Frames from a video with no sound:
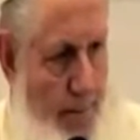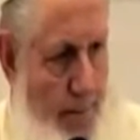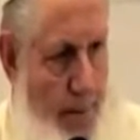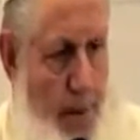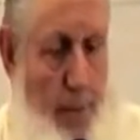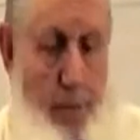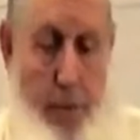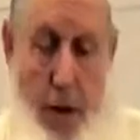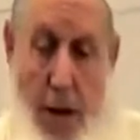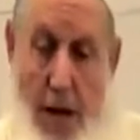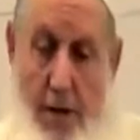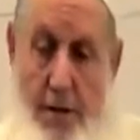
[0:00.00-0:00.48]

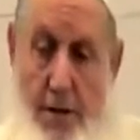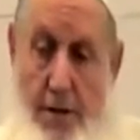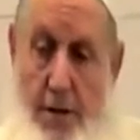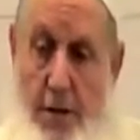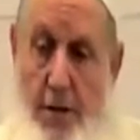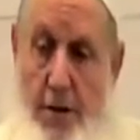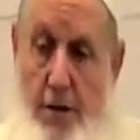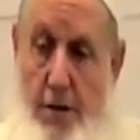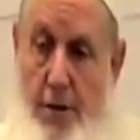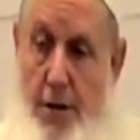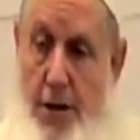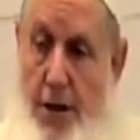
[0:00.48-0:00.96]
The
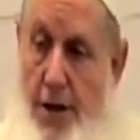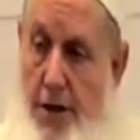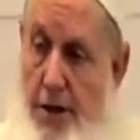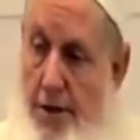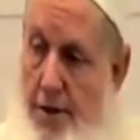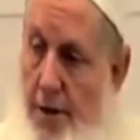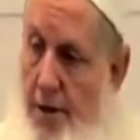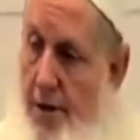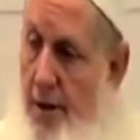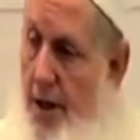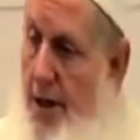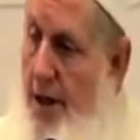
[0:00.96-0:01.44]
prosecuting
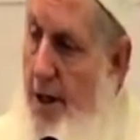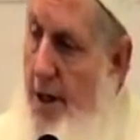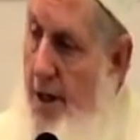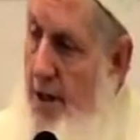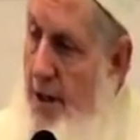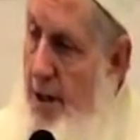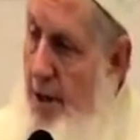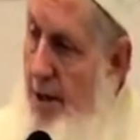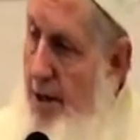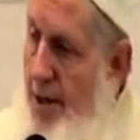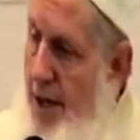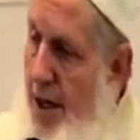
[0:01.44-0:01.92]
attorney
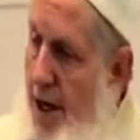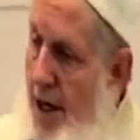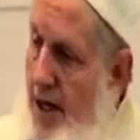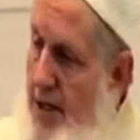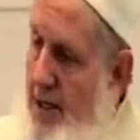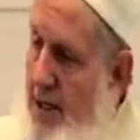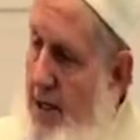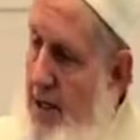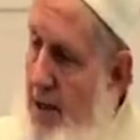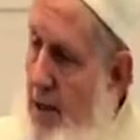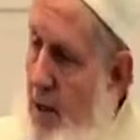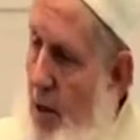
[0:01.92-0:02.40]
in your
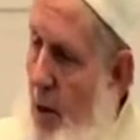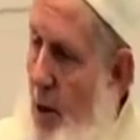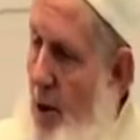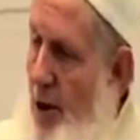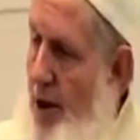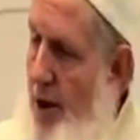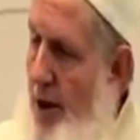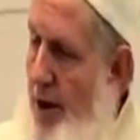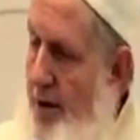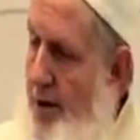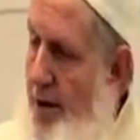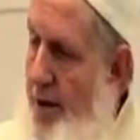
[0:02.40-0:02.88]
case in
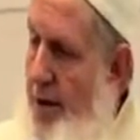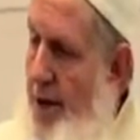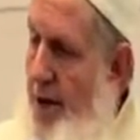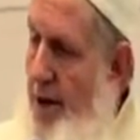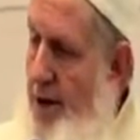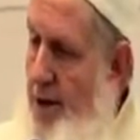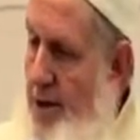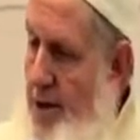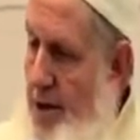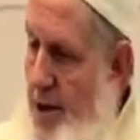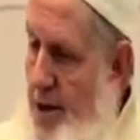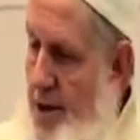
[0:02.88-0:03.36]
court on the
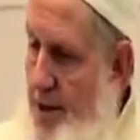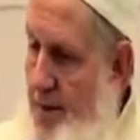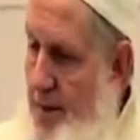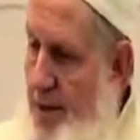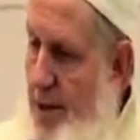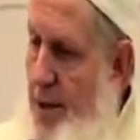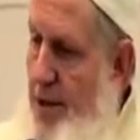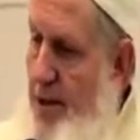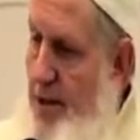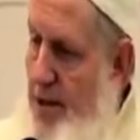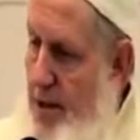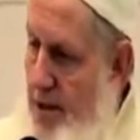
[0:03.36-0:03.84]
day of
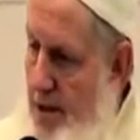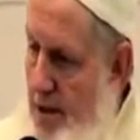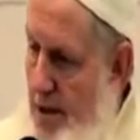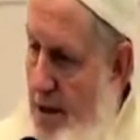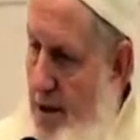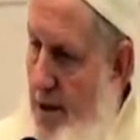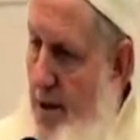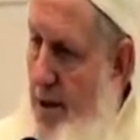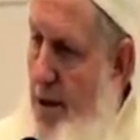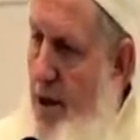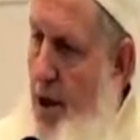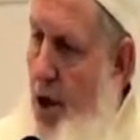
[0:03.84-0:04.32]
judgment is
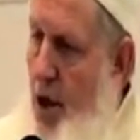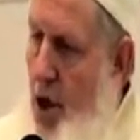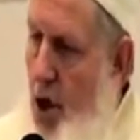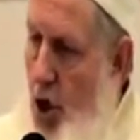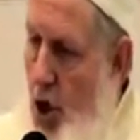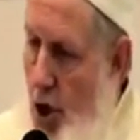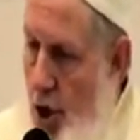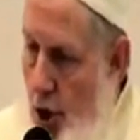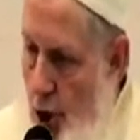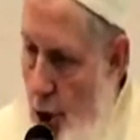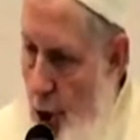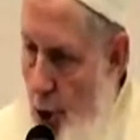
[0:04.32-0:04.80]

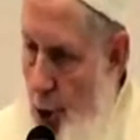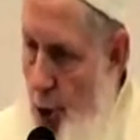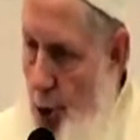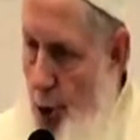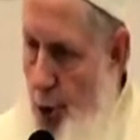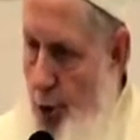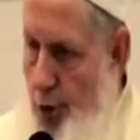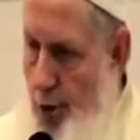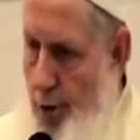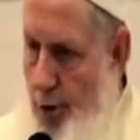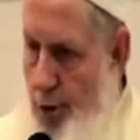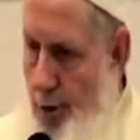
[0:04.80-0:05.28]

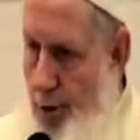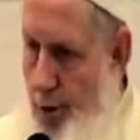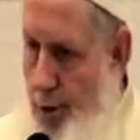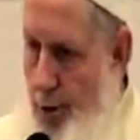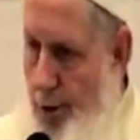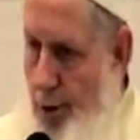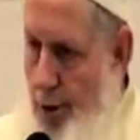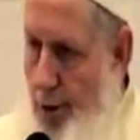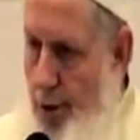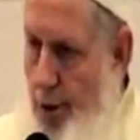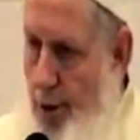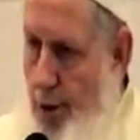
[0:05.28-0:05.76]
you,
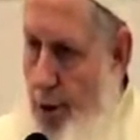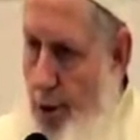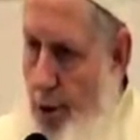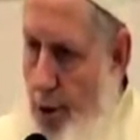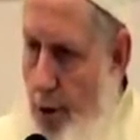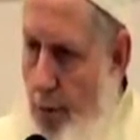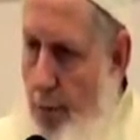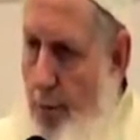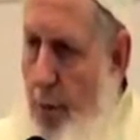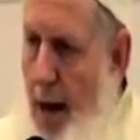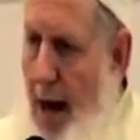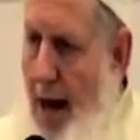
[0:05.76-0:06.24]

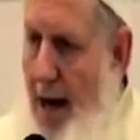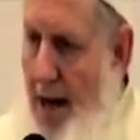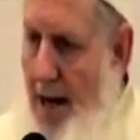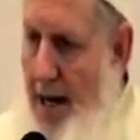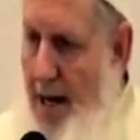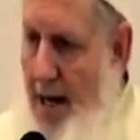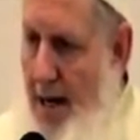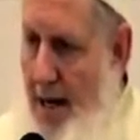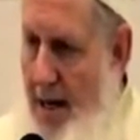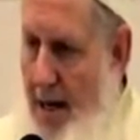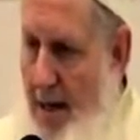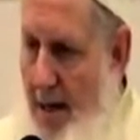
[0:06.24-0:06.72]
your
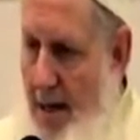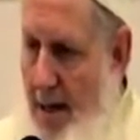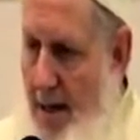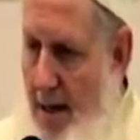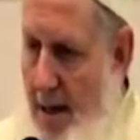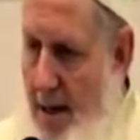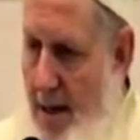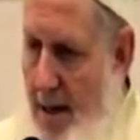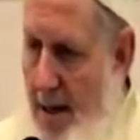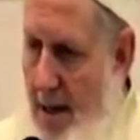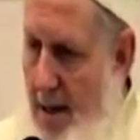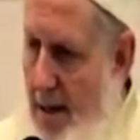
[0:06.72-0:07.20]
body.
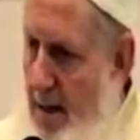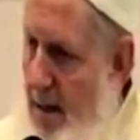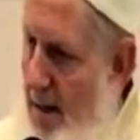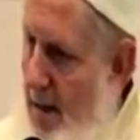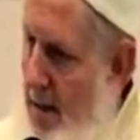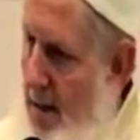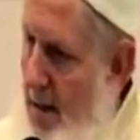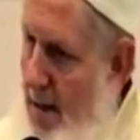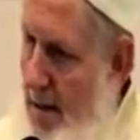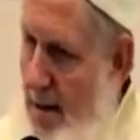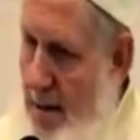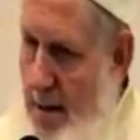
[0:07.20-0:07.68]

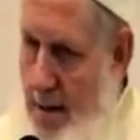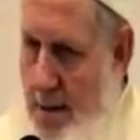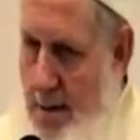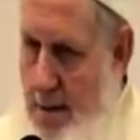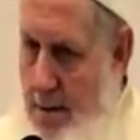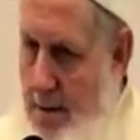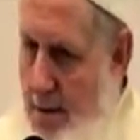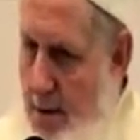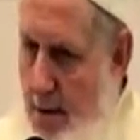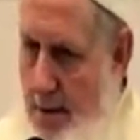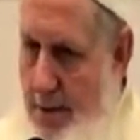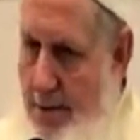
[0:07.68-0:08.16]

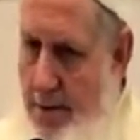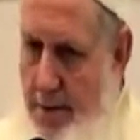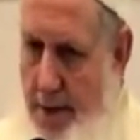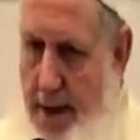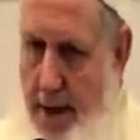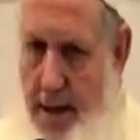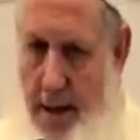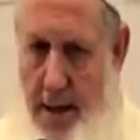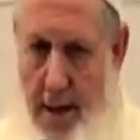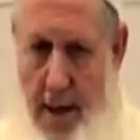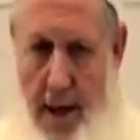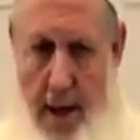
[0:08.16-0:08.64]
Don't
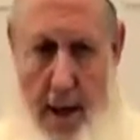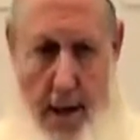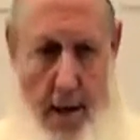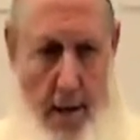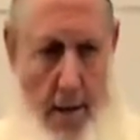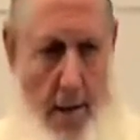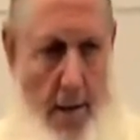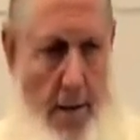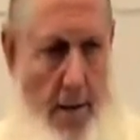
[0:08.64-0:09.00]
forget that.